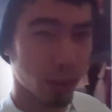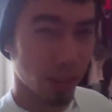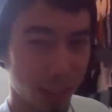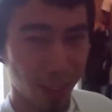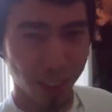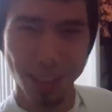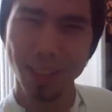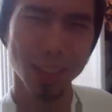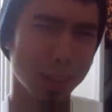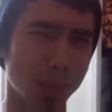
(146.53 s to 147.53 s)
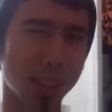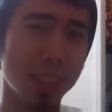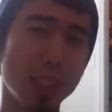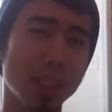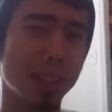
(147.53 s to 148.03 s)
We're gonna start doing
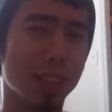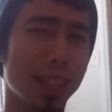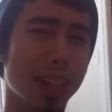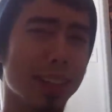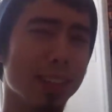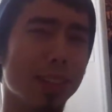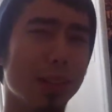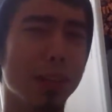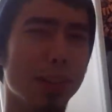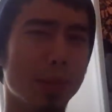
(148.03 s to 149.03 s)
t-shirts, I guess. I don't know.